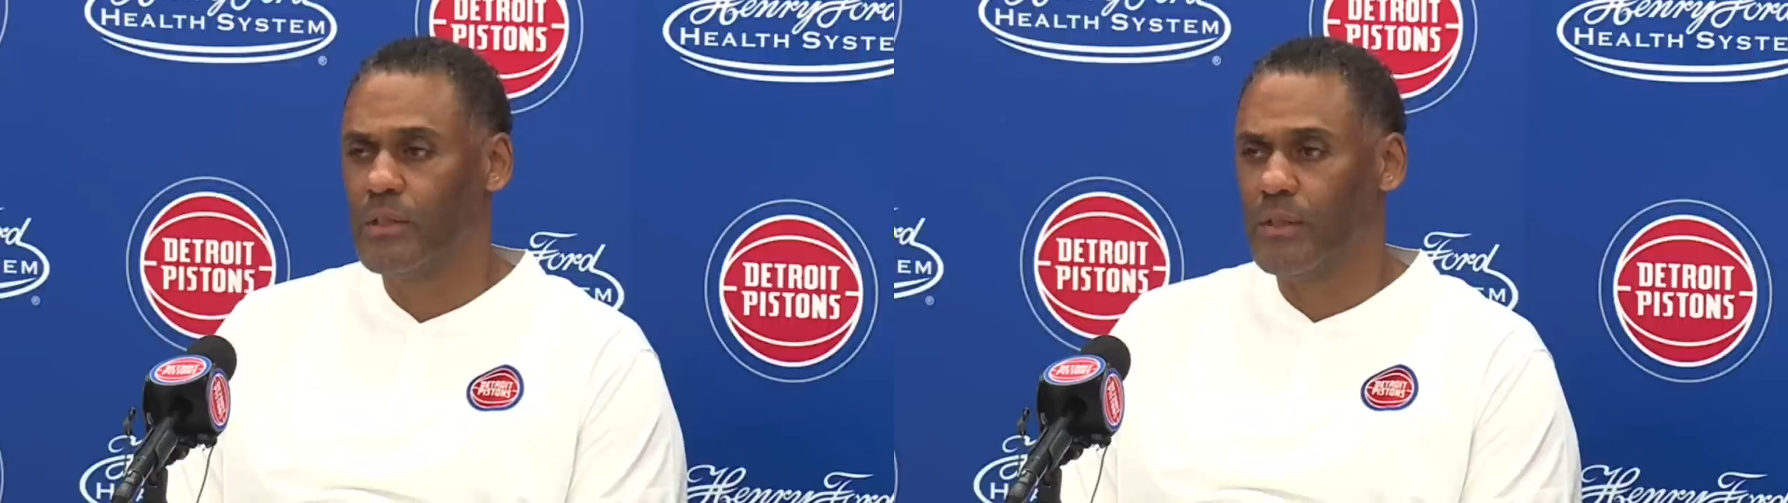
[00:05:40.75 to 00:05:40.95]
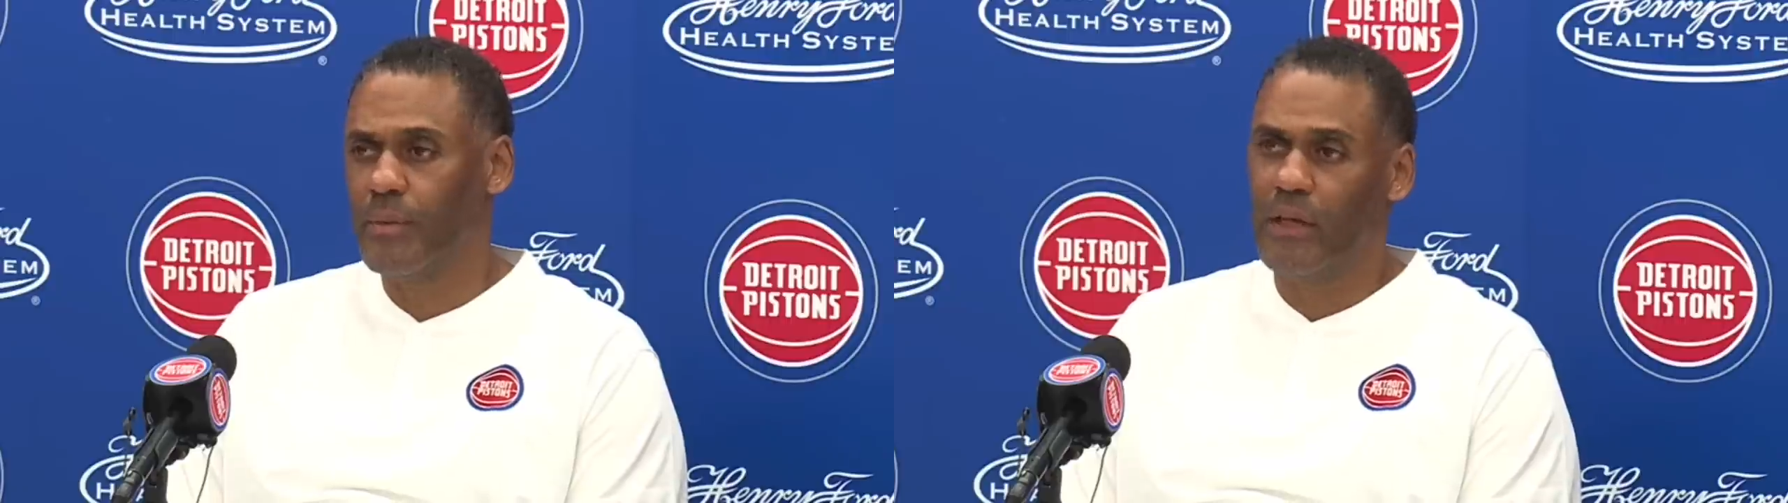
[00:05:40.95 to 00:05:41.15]

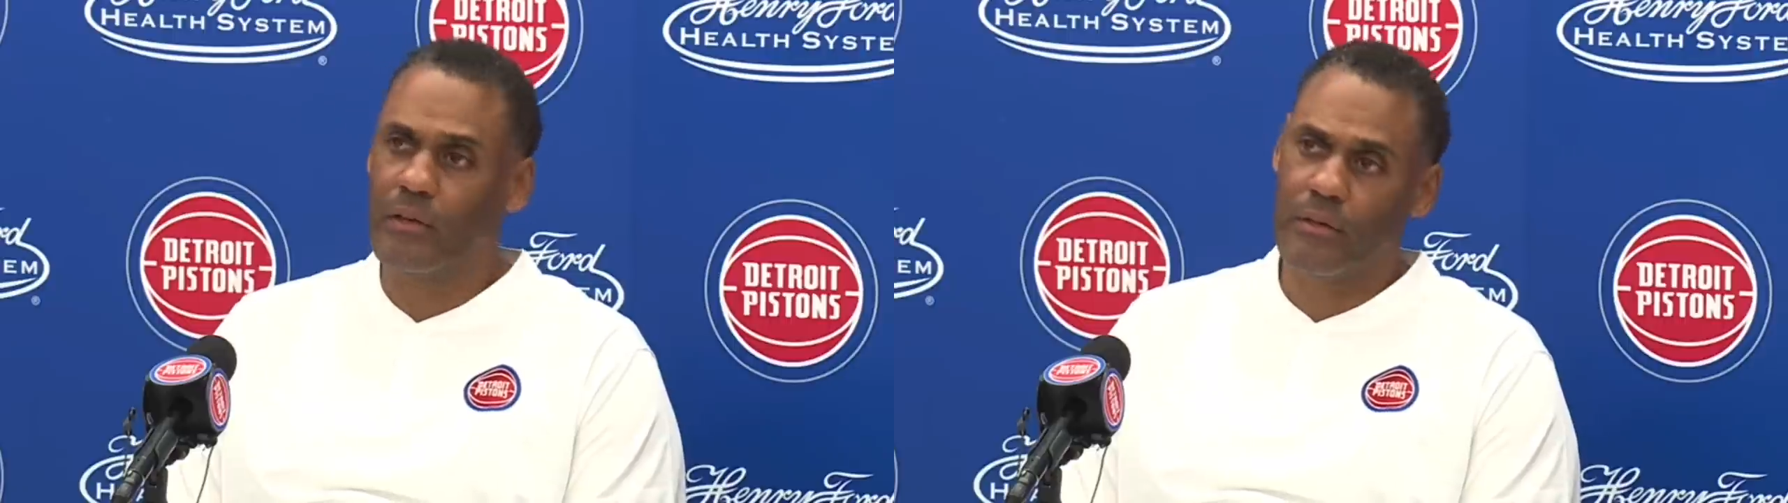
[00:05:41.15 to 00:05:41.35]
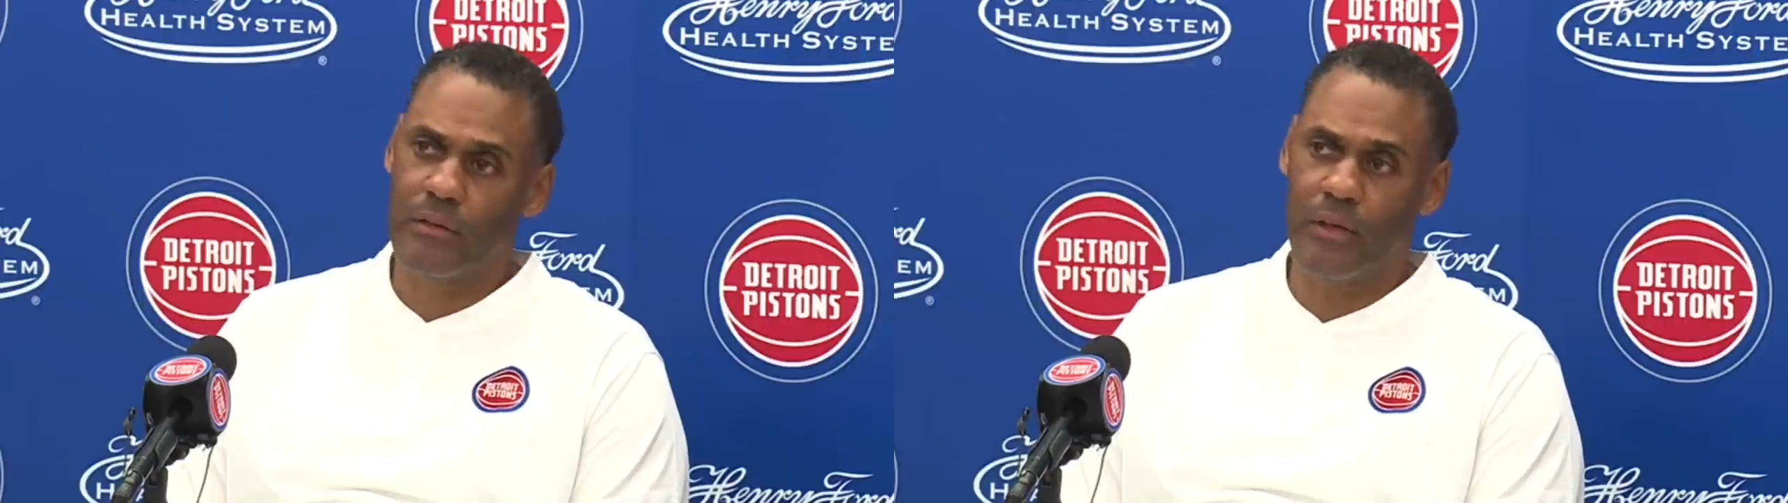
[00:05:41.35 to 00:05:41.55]
I
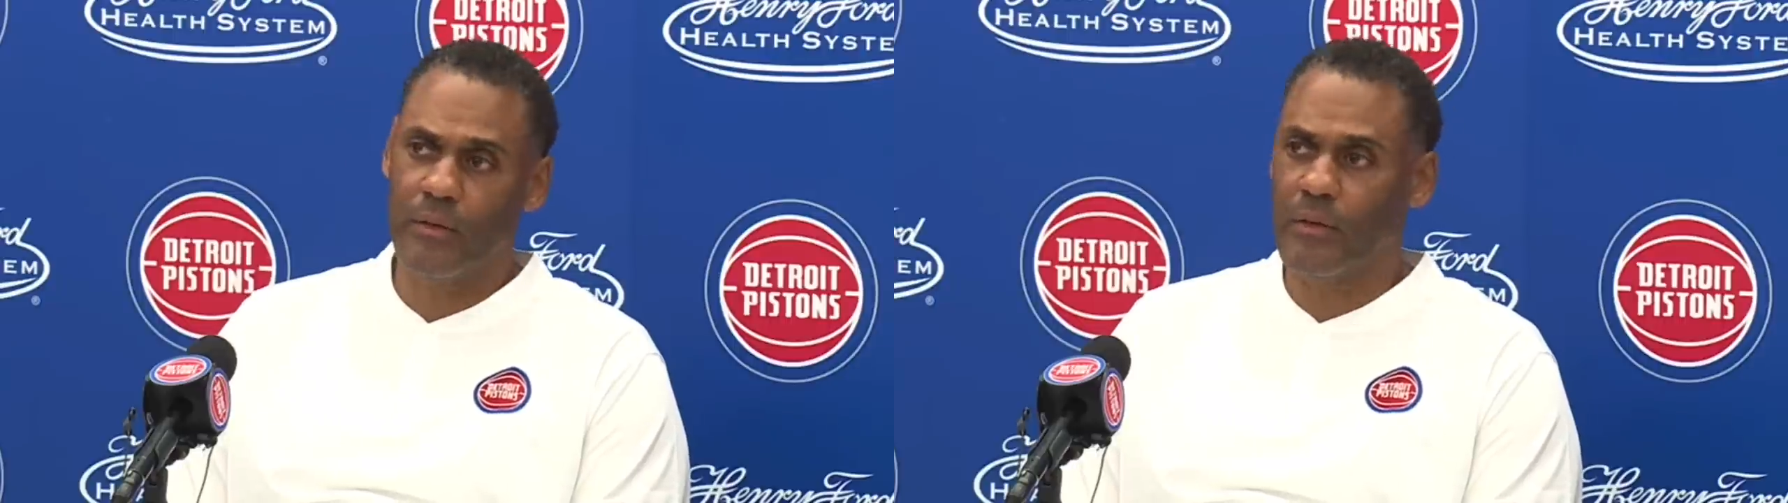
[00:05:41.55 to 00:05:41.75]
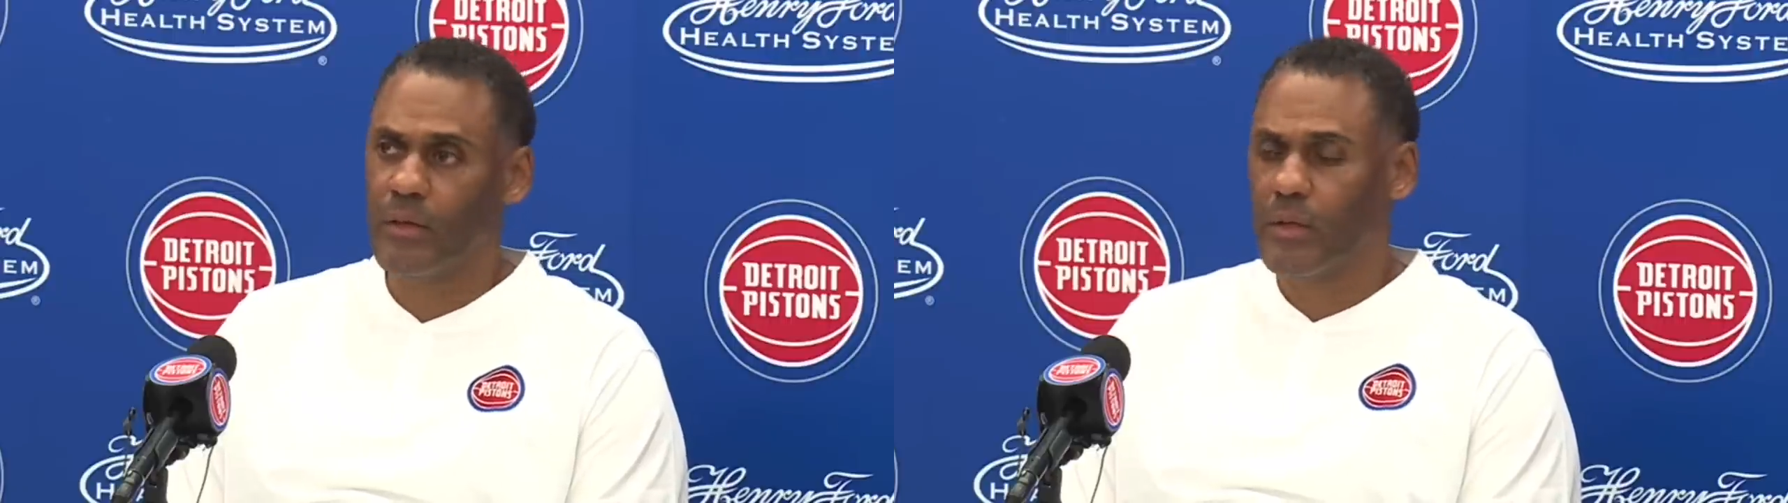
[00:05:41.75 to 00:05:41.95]
mean, the
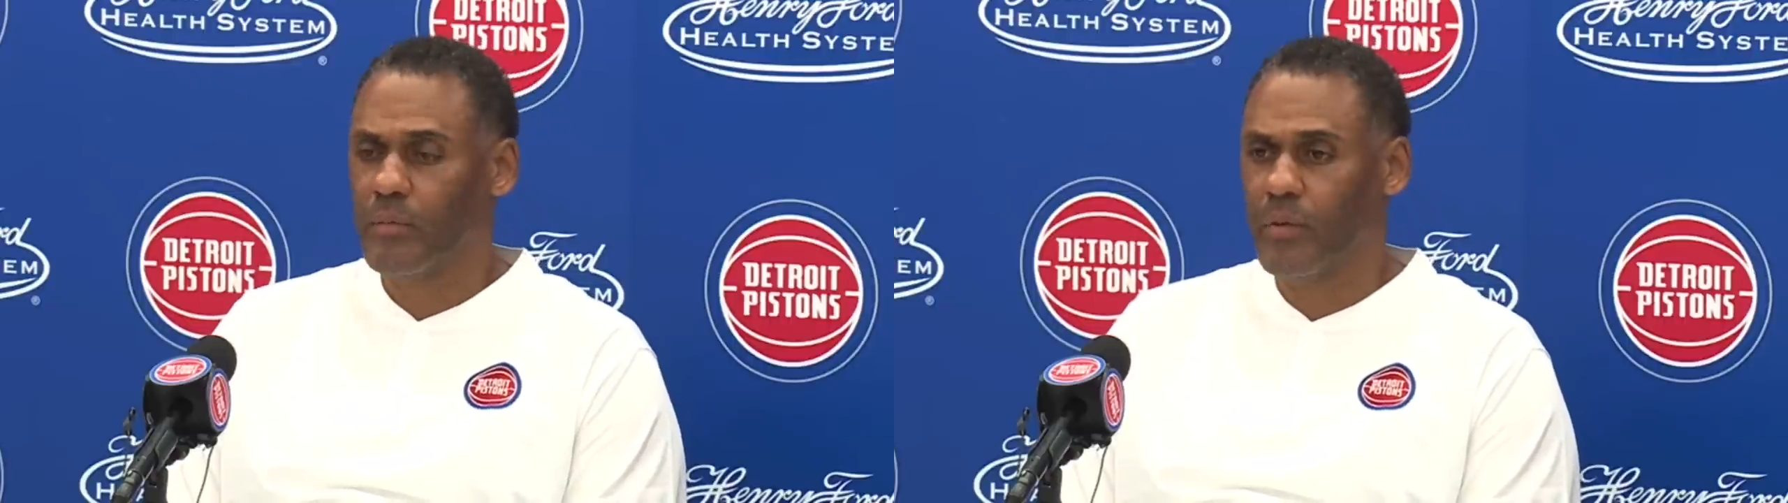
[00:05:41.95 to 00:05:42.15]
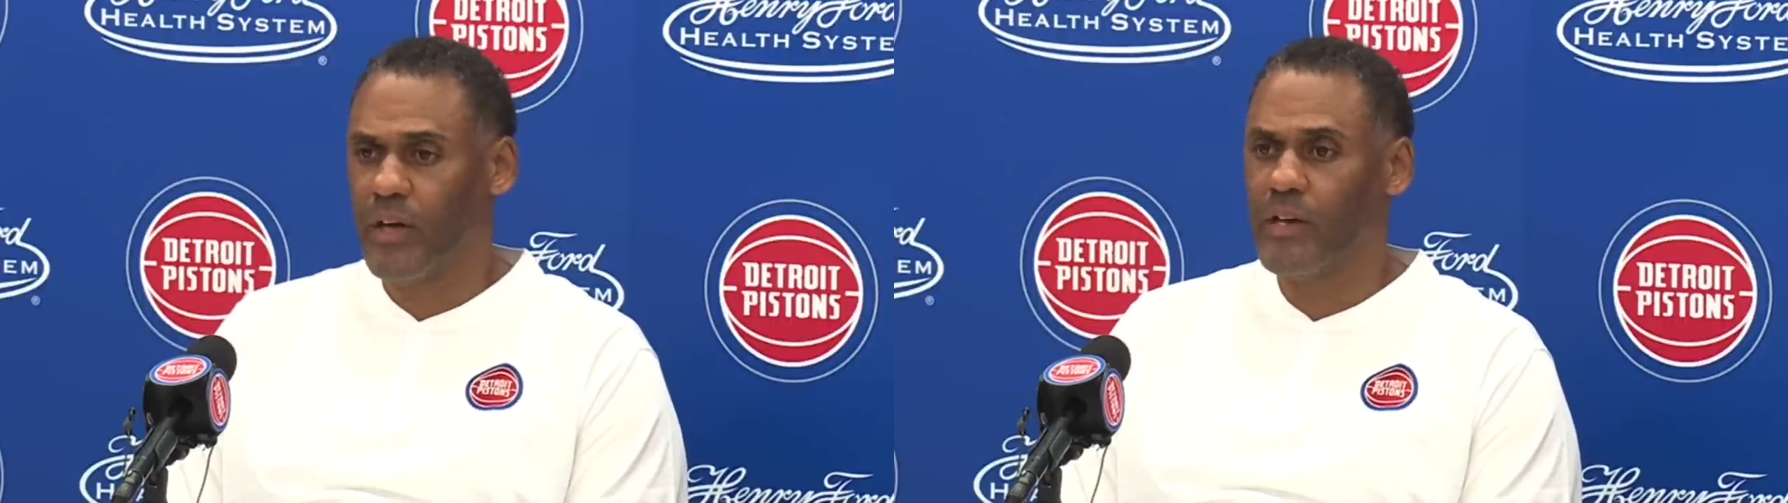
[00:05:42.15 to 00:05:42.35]

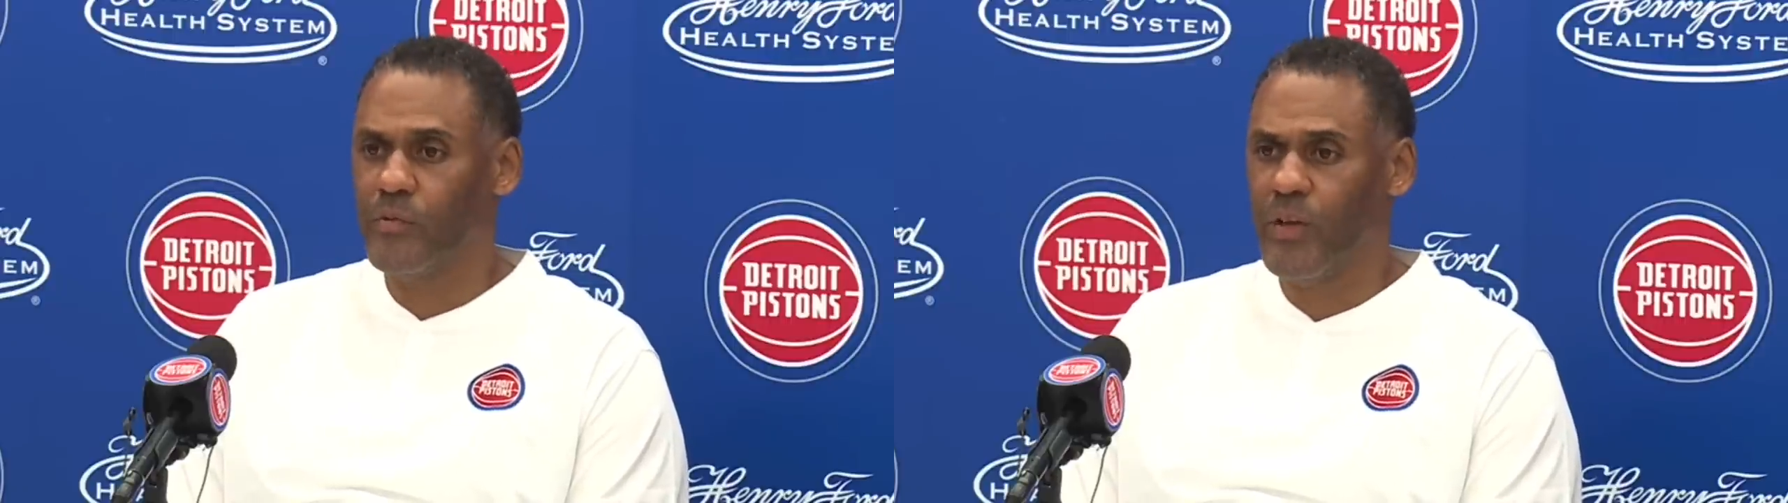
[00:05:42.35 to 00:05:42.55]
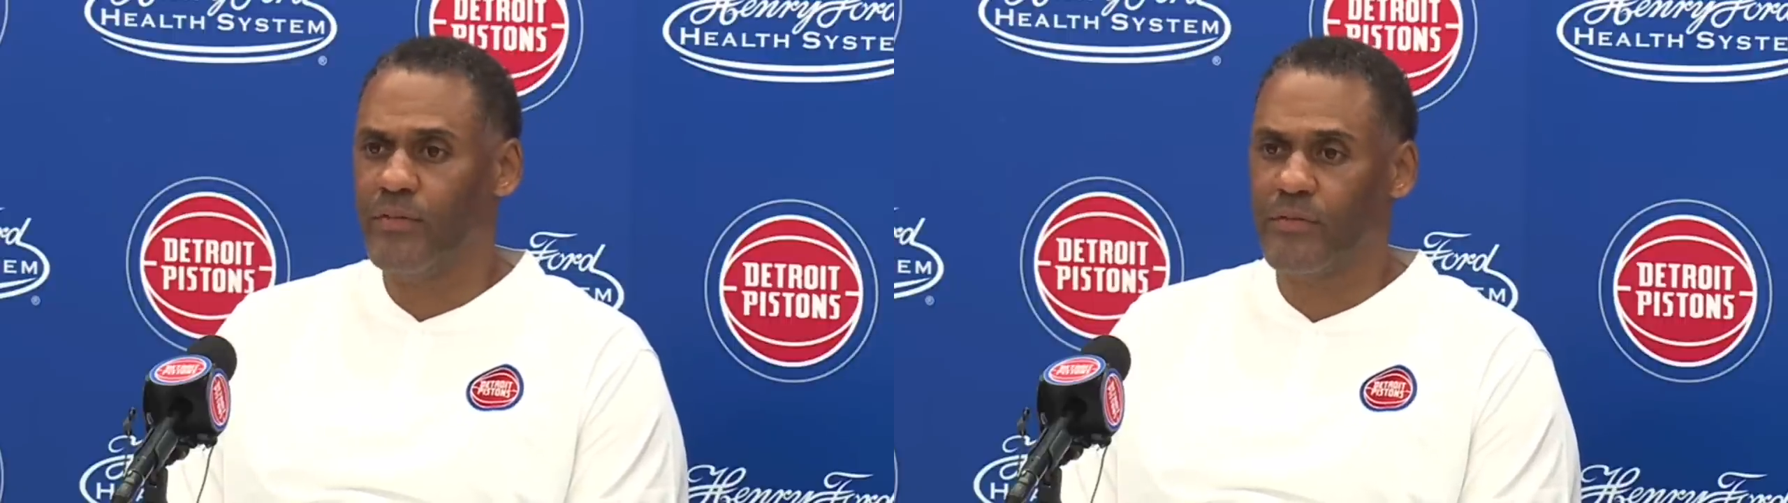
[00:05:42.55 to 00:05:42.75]

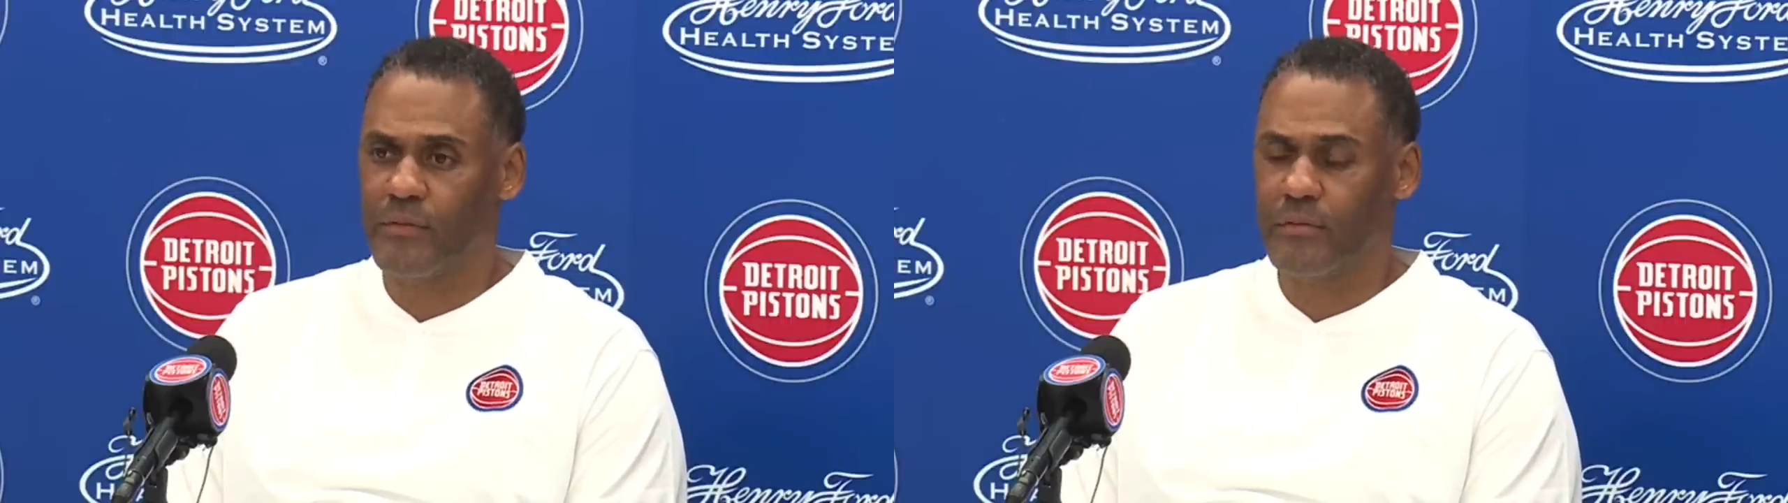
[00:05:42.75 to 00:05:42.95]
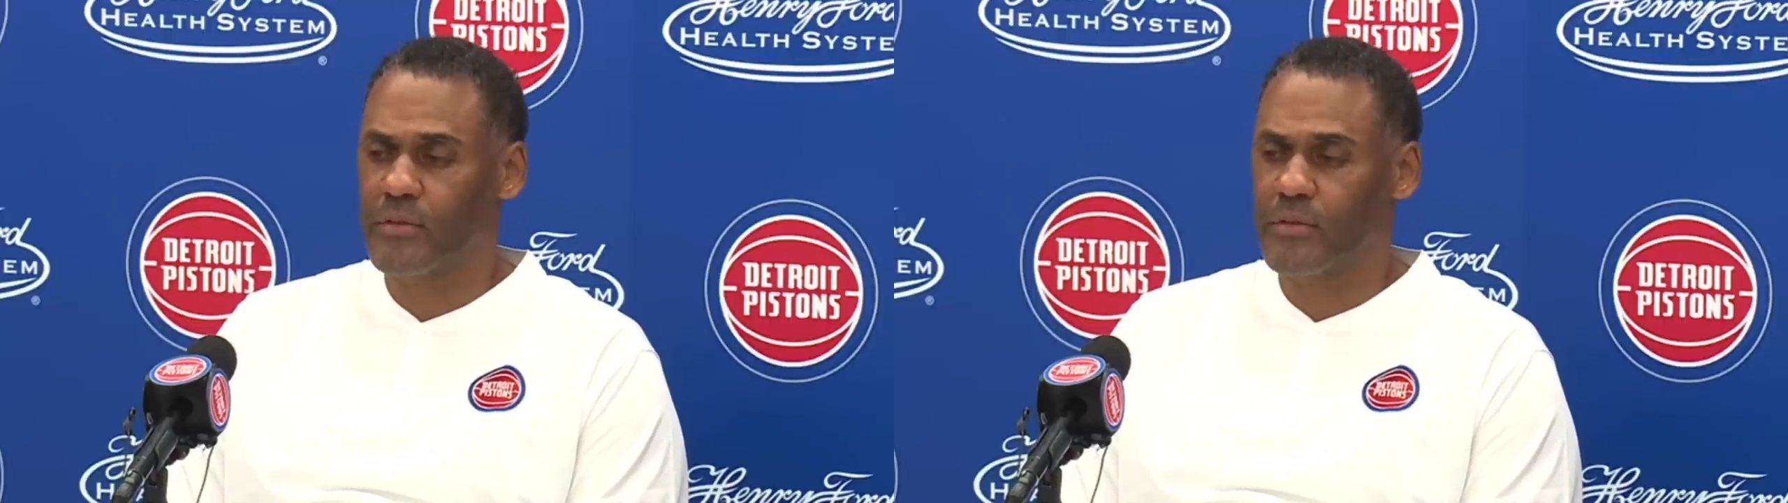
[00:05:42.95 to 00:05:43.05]
players we've